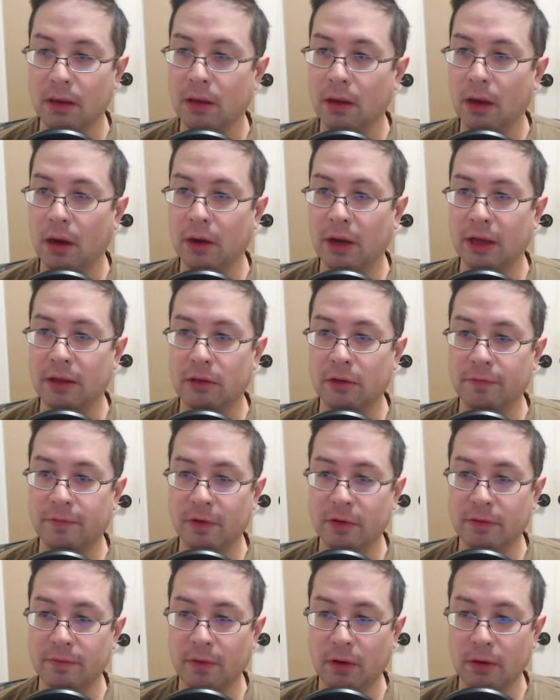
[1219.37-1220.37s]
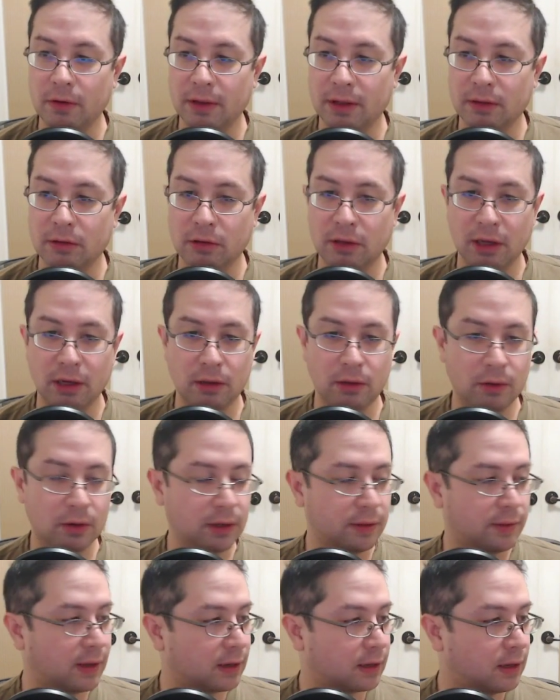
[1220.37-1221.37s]
Okay, so first of all, let's take a look
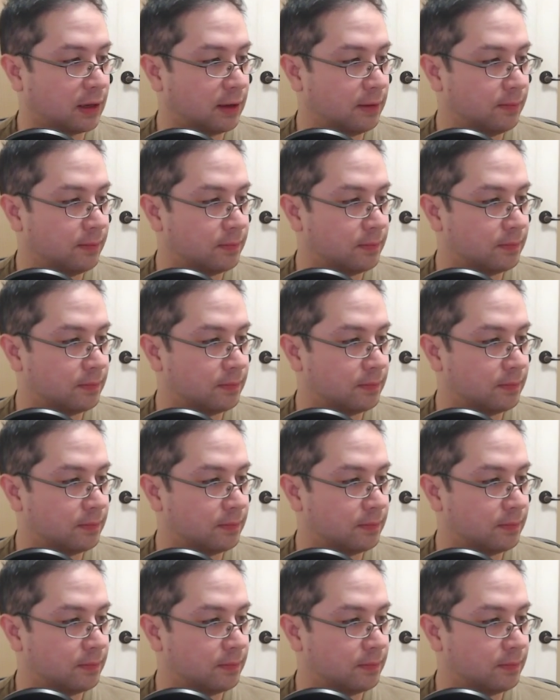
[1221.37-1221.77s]
at that game